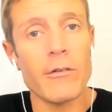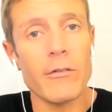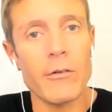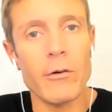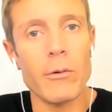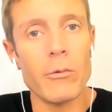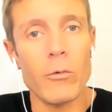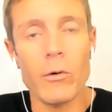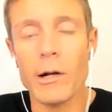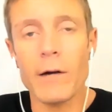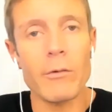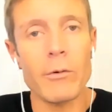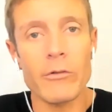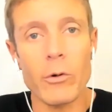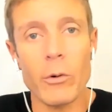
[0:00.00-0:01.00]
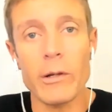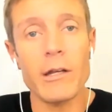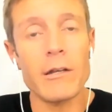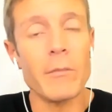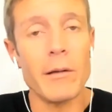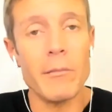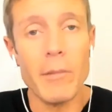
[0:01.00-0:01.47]
So whatever was going
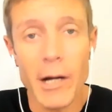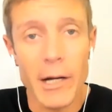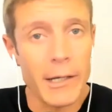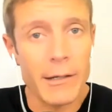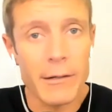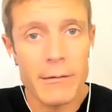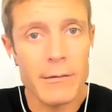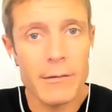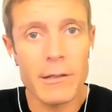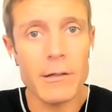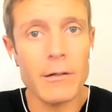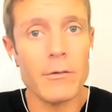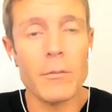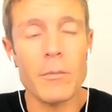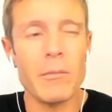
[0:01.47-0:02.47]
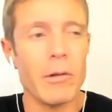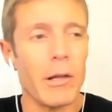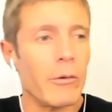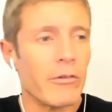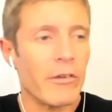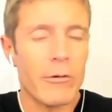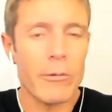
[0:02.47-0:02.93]
into my mind, the people I
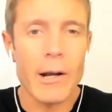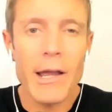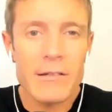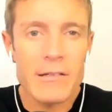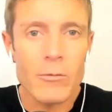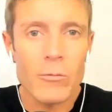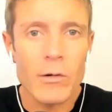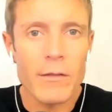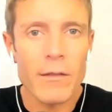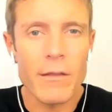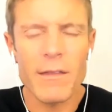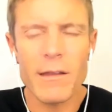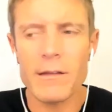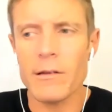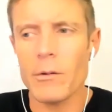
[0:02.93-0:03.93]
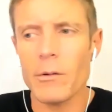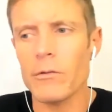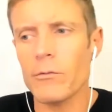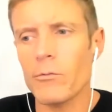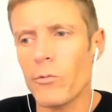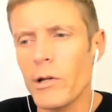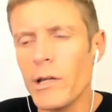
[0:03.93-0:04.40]
was interacting with, the things I was
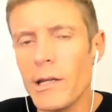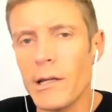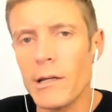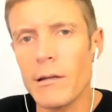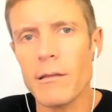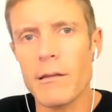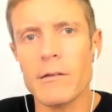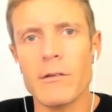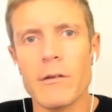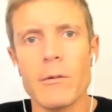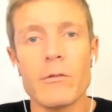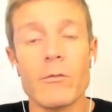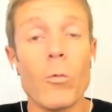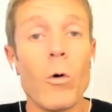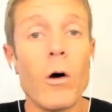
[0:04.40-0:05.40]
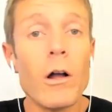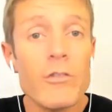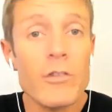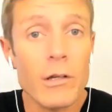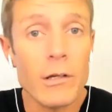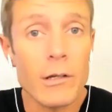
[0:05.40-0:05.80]
reading, the things I was watching,